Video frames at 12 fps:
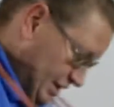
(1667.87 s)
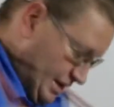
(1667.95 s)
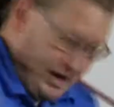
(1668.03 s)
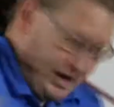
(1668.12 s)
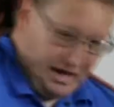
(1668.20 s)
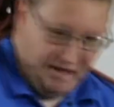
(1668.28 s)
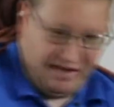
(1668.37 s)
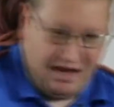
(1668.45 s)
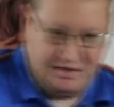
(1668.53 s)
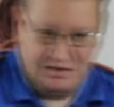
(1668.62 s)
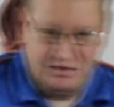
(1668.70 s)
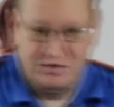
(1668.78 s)
and I've
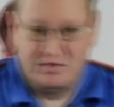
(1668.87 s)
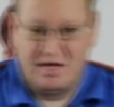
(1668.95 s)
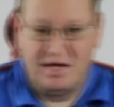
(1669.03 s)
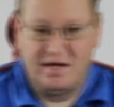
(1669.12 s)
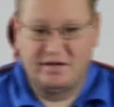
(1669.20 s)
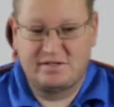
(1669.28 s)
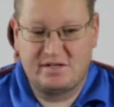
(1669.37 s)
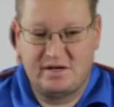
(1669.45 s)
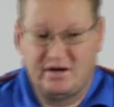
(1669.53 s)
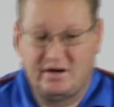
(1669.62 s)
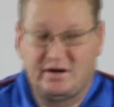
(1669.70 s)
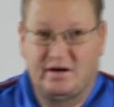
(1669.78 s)
got 2 tails
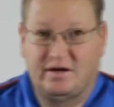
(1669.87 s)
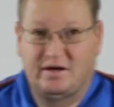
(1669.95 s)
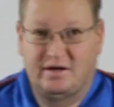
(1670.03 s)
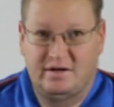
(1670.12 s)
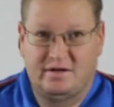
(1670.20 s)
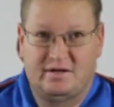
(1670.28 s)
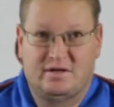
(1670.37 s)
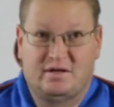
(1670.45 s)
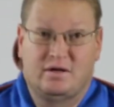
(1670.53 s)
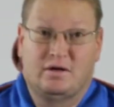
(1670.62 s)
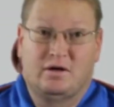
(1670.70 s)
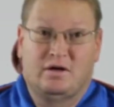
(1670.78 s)
here.
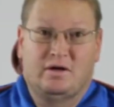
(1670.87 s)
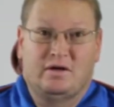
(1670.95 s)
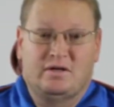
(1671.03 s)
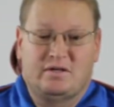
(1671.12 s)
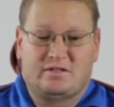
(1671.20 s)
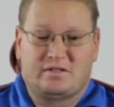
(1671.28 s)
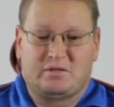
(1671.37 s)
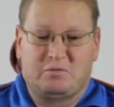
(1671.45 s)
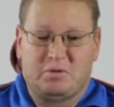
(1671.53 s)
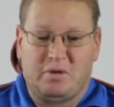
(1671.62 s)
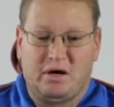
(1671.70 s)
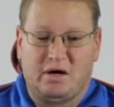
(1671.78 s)
This is going to be
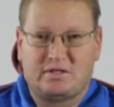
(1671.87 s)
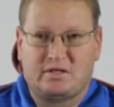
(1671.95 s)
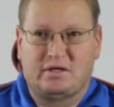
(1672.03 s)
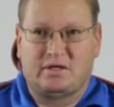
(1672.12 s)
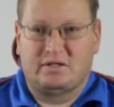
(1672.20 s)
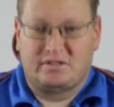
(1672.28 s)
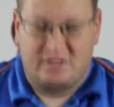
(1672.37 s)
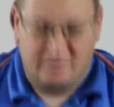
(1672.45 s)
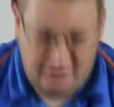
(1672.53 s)
embarrassing. Let's see if I can